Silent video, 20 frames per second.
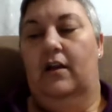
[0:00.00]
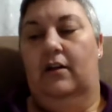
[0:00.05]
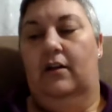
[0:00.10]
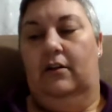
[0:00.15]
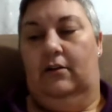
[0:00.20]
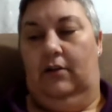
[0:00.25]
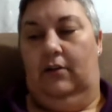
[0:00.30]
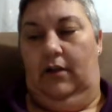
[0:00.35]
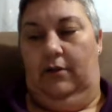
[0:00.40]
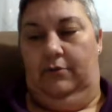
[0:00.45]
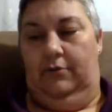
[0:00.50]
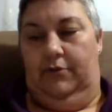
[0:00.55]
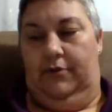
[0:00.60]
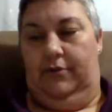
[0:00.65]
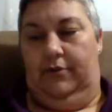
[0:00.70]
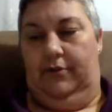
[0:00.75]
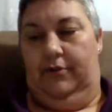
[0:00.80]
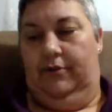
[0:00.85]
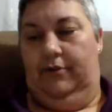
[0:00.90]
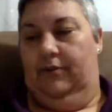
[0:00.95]

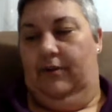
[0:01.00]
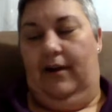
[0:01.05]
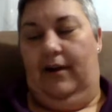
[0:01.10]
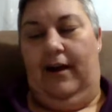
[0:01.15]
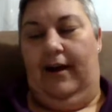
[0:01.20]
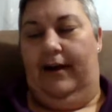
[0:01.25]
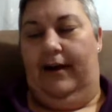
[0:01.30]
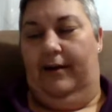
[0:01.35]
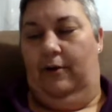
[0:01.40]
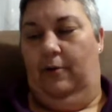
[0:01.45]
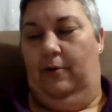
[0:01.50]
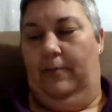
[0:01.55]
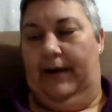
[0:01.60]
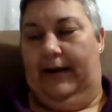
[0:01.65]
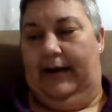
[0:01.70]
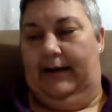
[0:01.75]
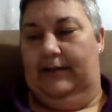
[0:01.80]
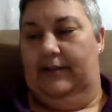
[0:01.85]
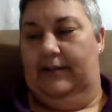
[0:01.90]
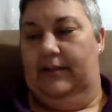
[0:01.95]
Closer. I don't
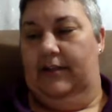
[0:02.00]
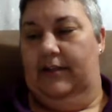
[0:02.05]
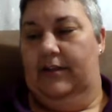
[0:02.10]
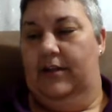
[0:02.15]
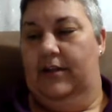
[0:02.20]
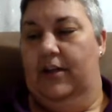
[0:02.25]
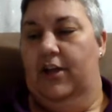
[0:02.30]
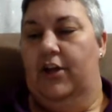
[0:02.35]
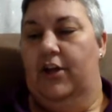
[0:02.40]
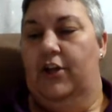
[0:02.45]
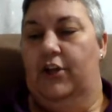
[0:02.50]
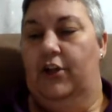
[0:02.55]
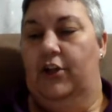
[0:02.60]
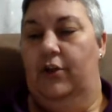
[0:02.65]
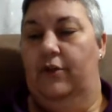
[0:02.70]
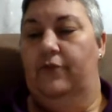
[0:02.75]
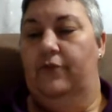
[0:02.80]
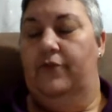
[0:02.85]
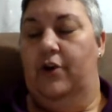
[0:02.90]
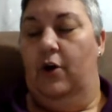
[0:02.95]
bite.
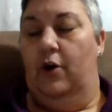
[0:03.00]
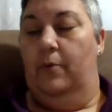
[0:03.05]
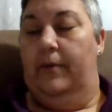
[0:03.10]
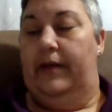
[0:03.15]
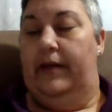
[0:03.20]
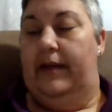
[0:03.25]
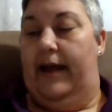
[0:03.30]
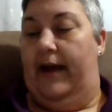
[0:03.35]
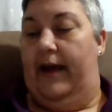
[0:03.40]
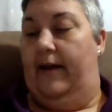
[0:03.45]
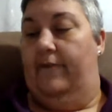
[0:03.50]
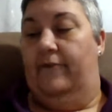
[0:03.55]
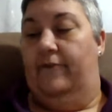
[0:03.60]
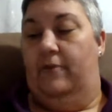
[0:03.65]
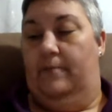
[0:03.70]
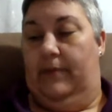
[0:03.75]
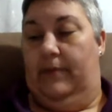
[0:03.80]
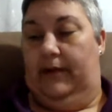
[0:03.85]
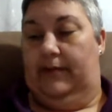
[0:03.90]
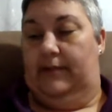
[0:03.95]
You've known me now for
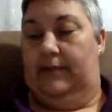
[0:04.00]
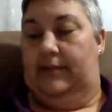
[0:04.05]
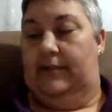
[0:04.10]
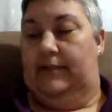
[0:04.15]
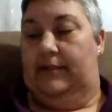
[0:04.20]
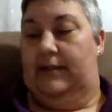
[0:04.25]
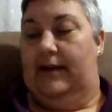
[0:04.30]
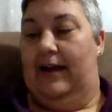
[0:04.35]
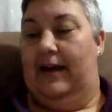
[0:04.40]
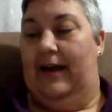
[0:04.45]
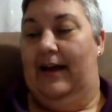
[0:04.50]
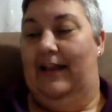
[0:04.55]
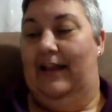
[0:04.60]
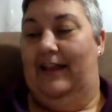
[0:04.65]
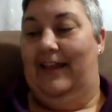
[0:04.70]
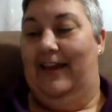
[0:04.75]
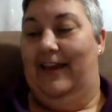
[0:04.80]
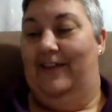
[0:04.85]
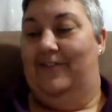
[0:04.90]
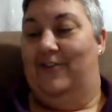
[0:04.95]
months. I
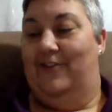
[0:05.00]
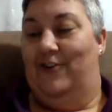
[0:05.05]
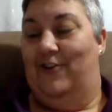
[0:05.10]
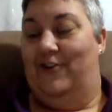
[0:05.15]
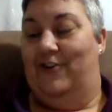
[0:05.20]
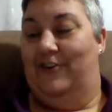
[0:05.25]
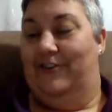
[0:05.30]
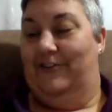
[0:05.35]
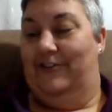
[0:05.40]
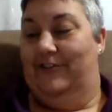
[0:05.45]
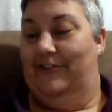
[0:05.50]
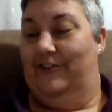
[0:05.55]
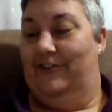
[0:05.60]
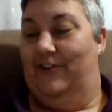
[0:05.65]
laughed heartier.